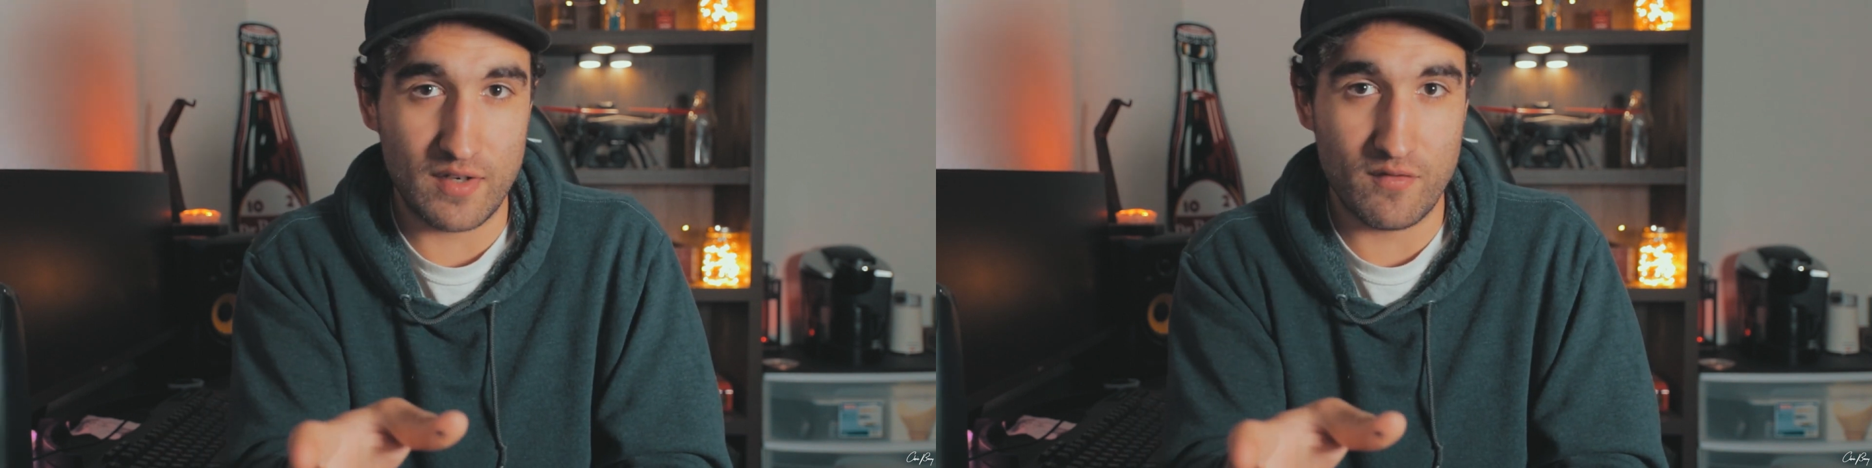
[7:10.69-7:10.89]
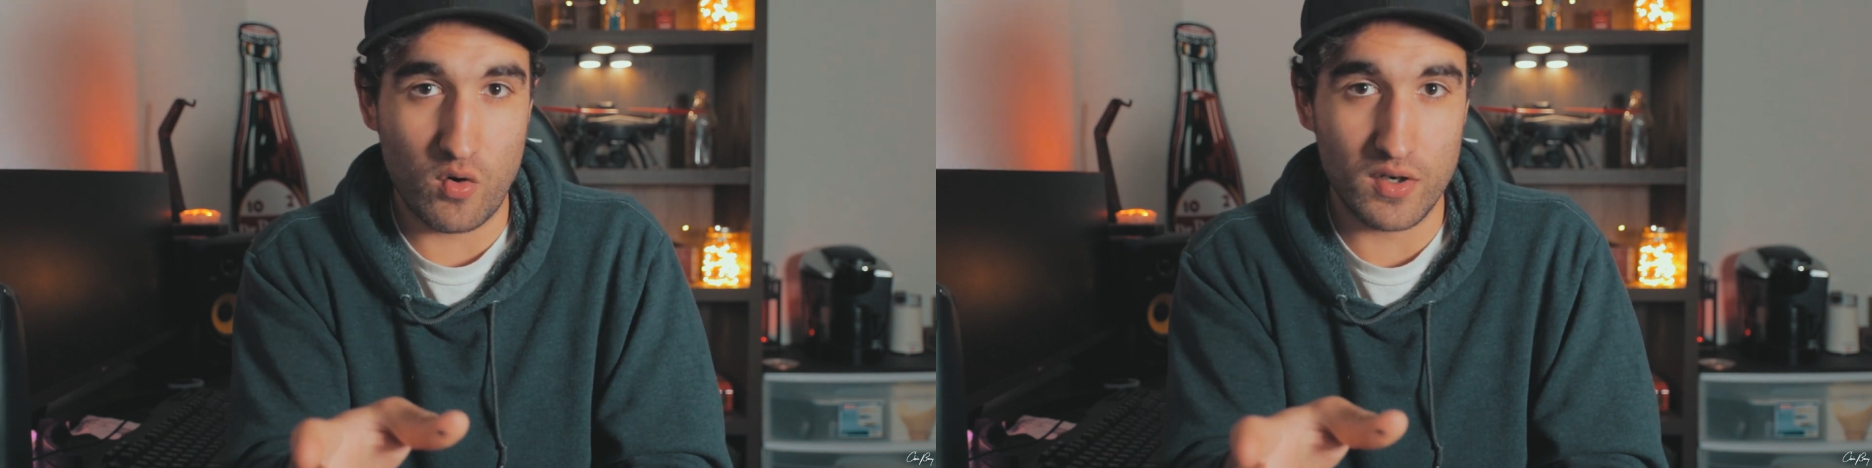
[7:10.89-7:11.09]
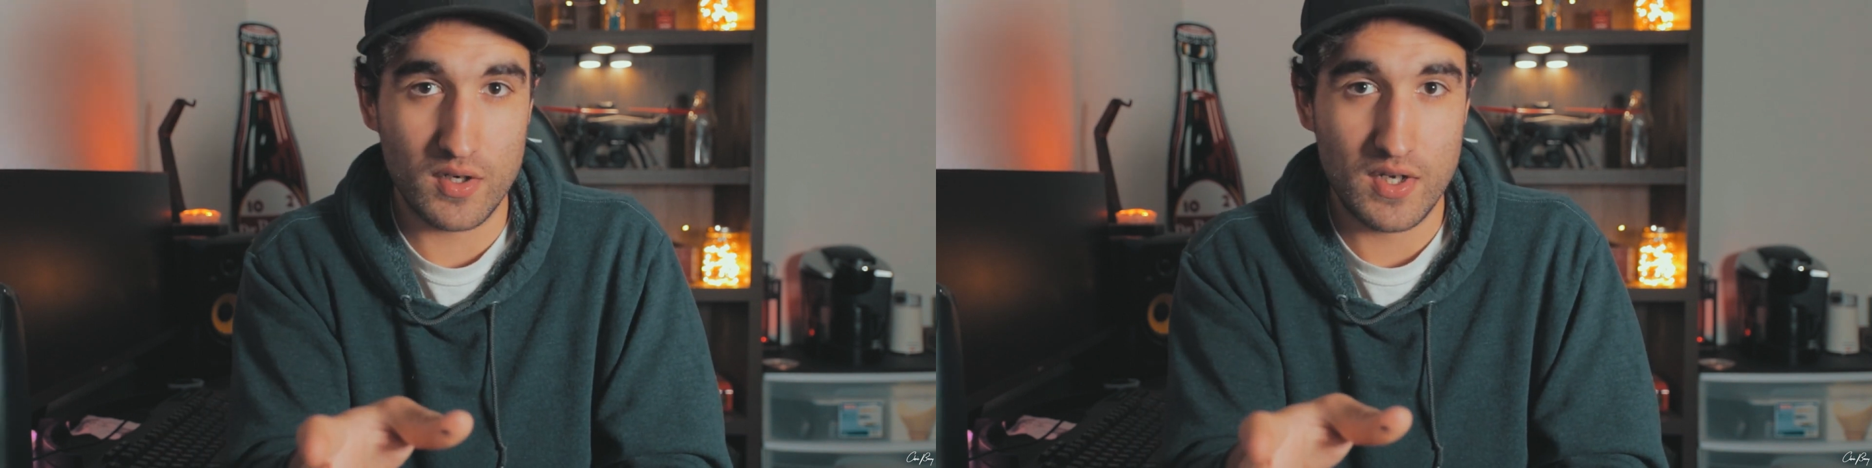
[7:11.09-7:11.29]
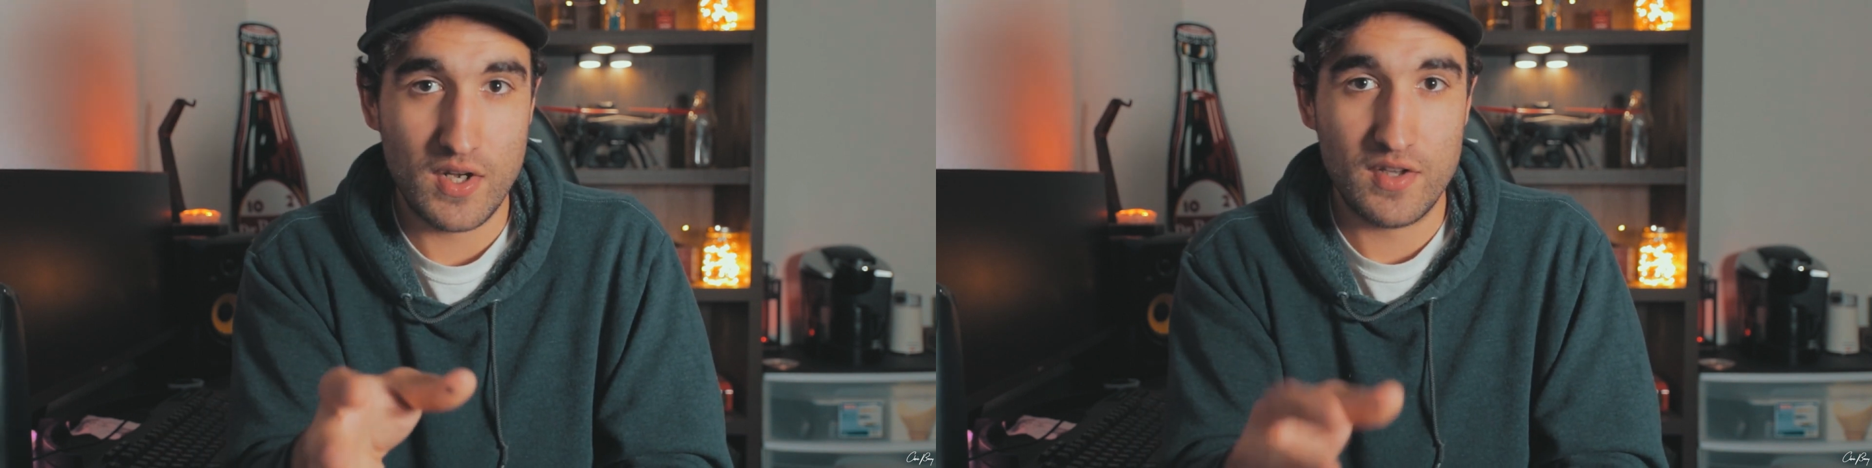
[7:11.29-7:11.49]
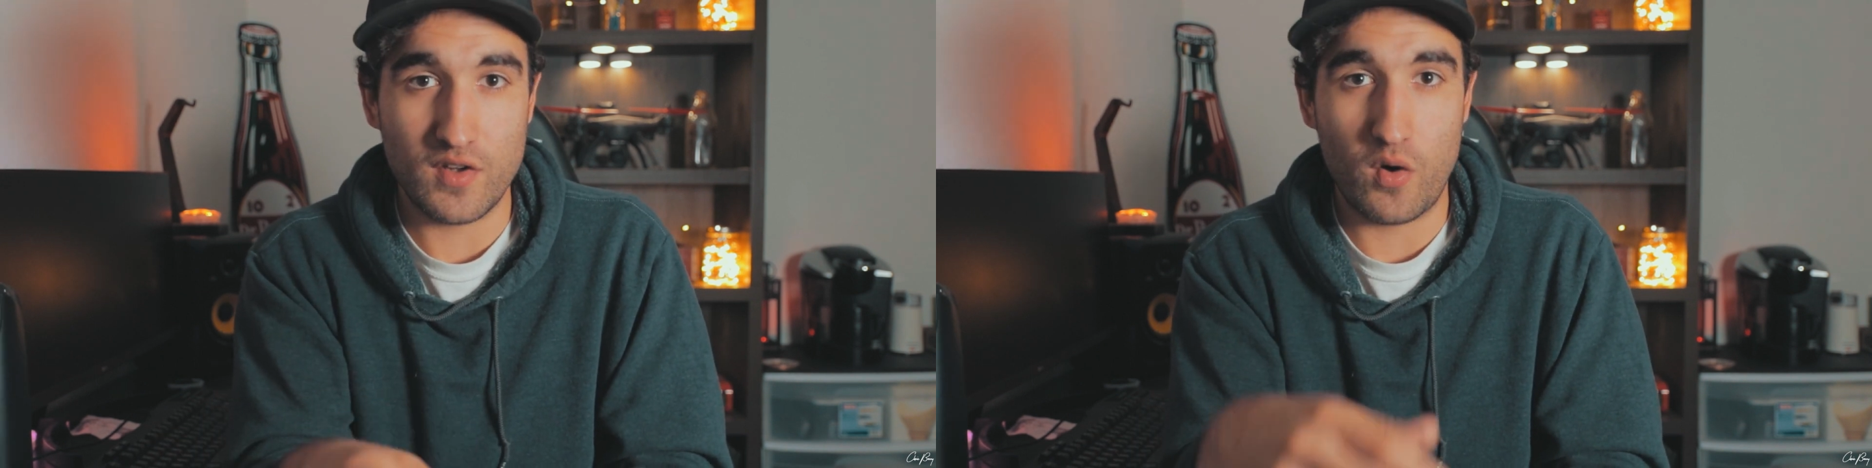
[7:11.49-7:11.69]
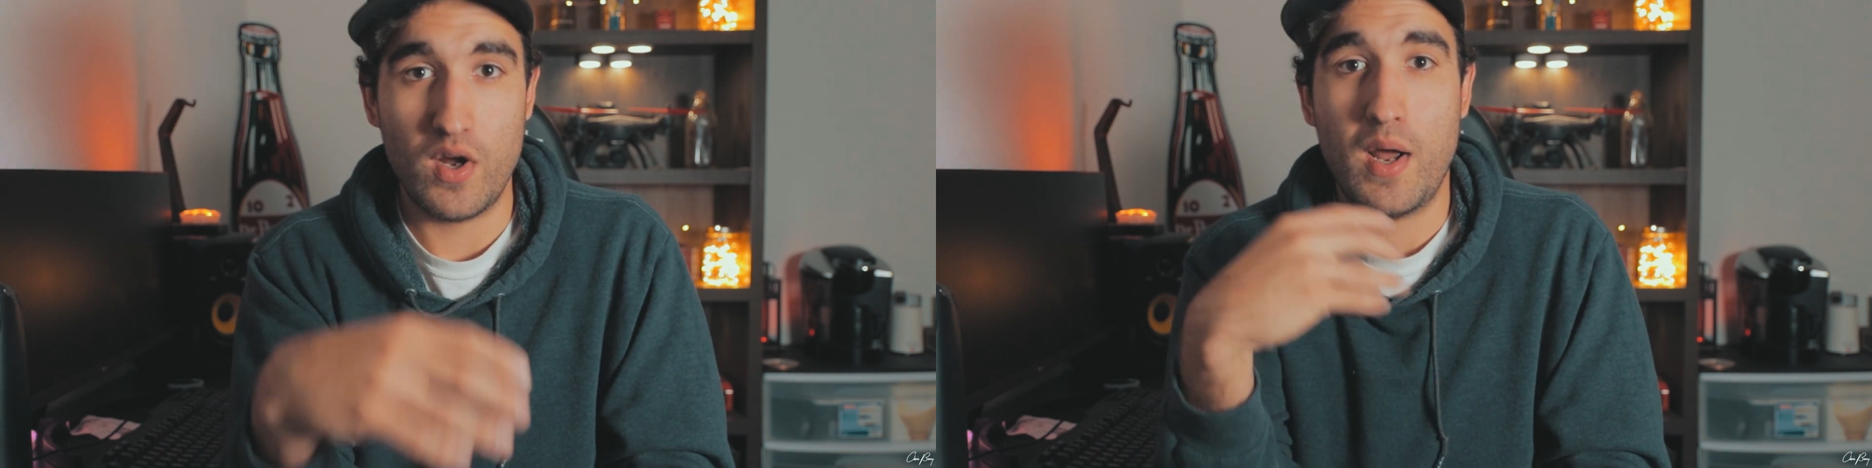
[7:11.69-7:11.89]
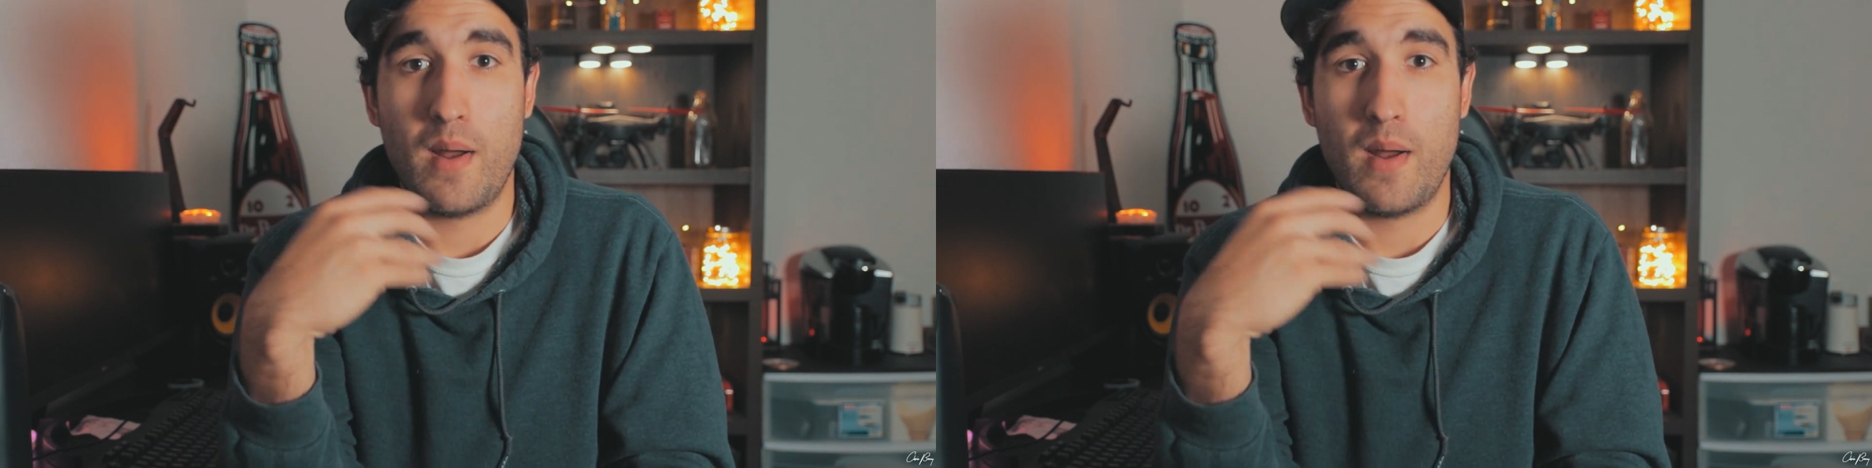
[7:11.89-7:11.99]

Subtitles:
for. So